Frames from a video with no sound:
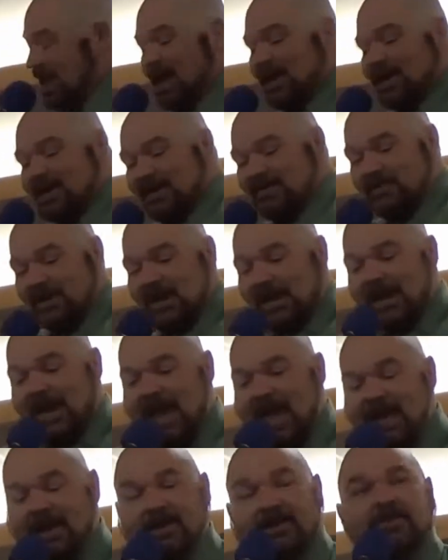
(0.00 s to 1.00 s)
Zac covered a
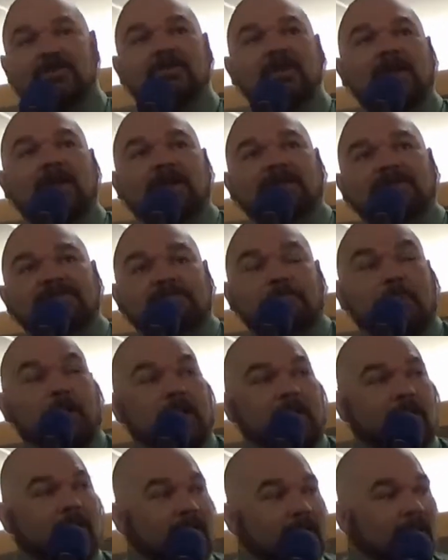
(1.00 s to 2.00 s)
lot of things,
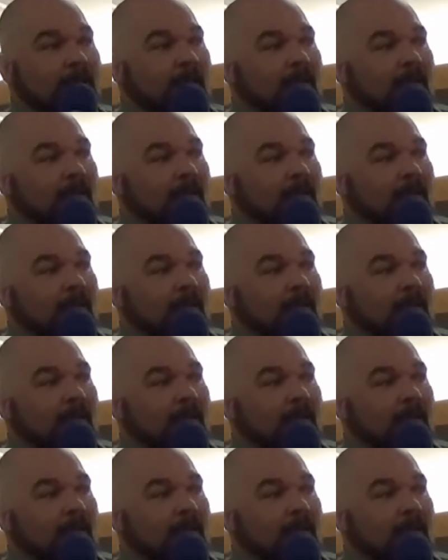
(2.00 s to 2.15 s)
but